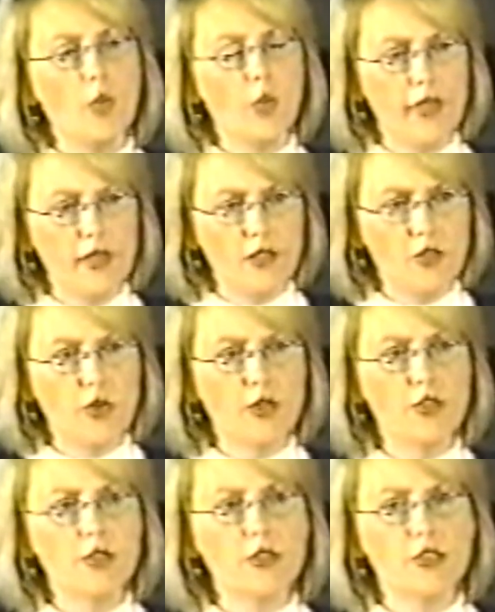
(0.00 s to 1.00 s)
When they
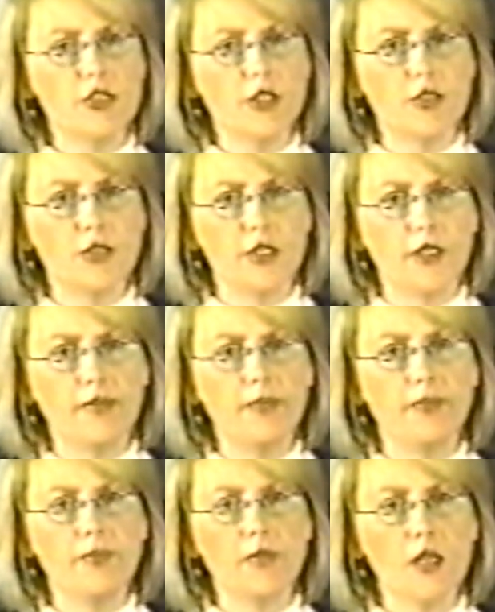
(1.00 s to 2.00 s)
torture the children,
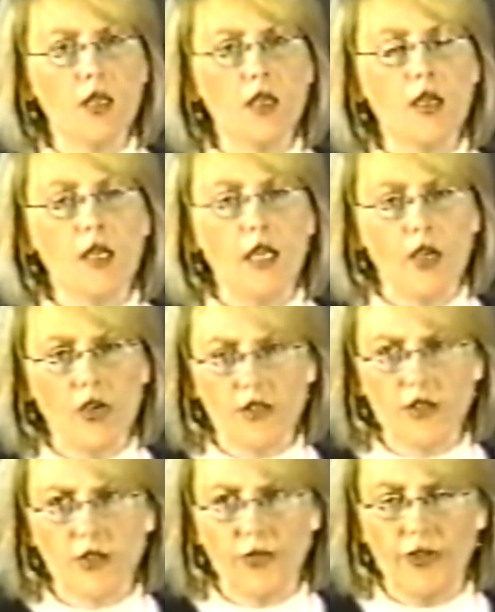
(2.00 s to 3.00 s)
it
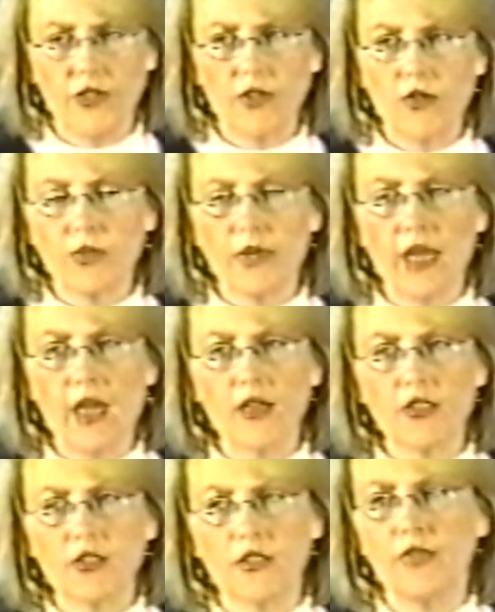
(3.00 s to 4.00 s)
causes a physical
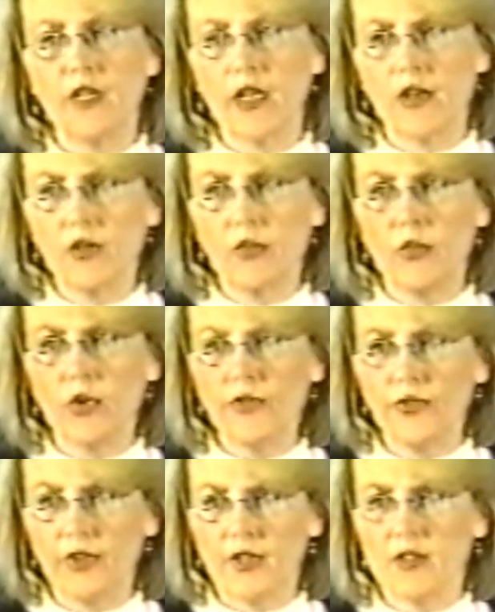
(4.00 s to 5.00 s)
reaction of the
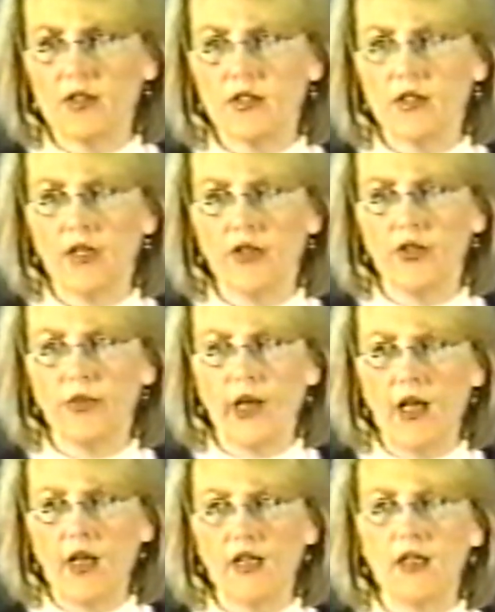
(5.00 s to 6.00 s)
endomorphins in your
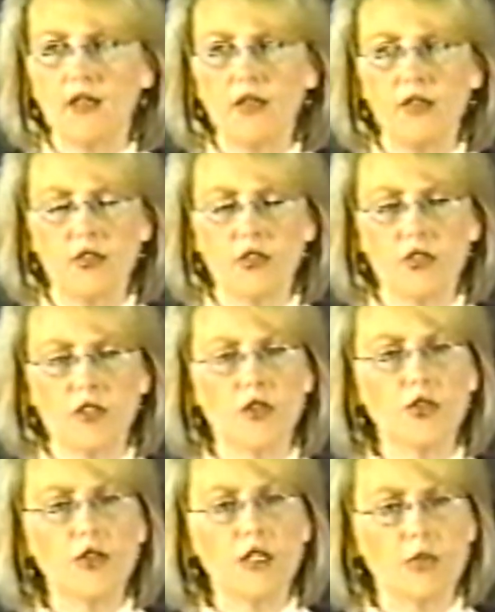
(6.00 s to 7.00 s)
body to just
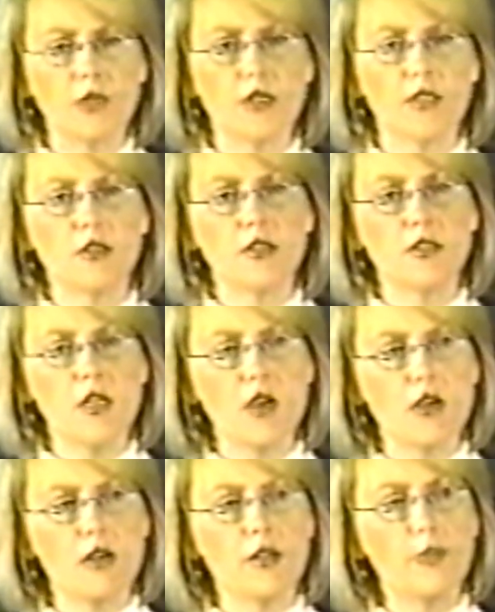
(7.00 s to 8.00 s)
increase because of the
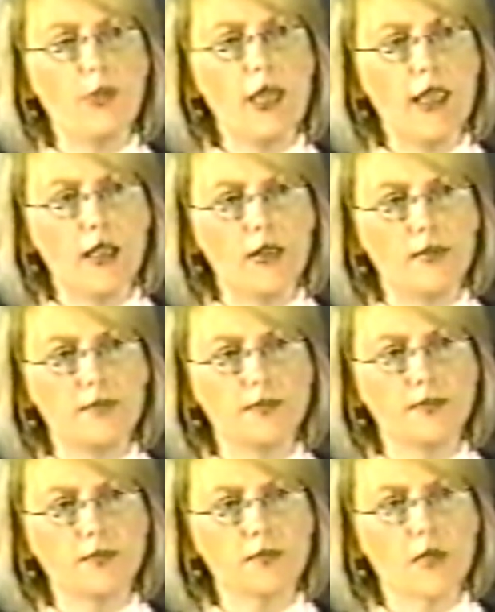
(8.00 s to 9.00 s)
terror and the pain.
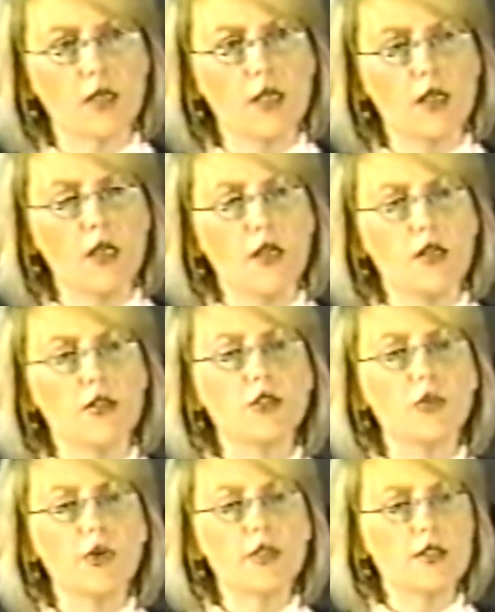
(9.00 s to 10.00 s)

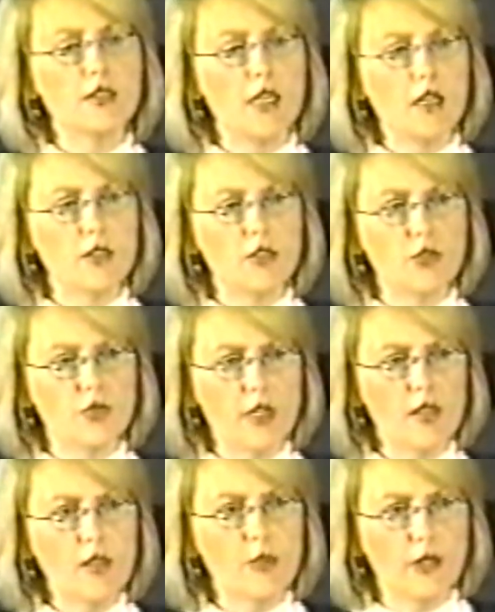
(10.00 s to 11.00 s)
So when the Satanists
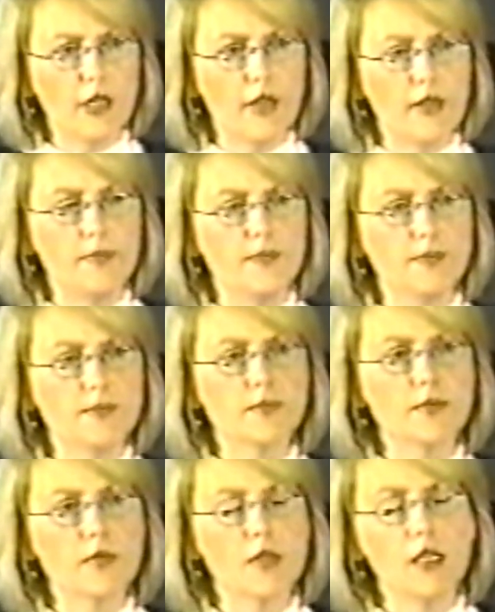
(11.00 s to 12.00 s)
drink the blood,
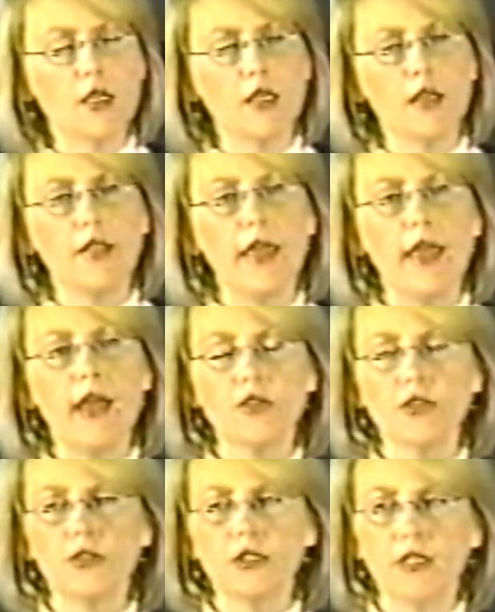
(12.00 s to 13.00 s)
they actually